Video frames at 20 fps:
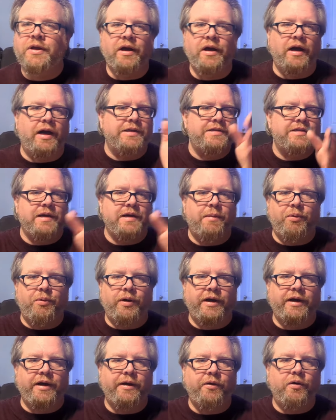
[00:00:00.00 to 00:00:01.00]
I
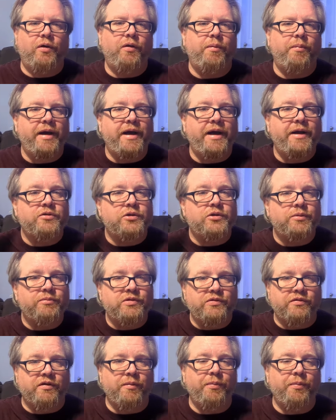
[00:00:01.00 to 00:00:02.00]
separated all the
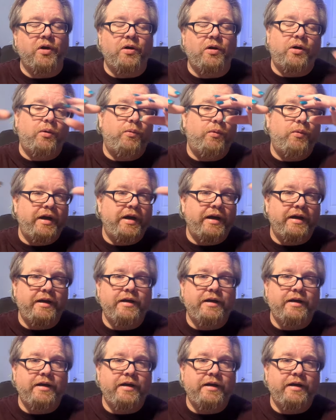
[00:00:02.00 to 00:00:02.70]
bedrooms from the hallway,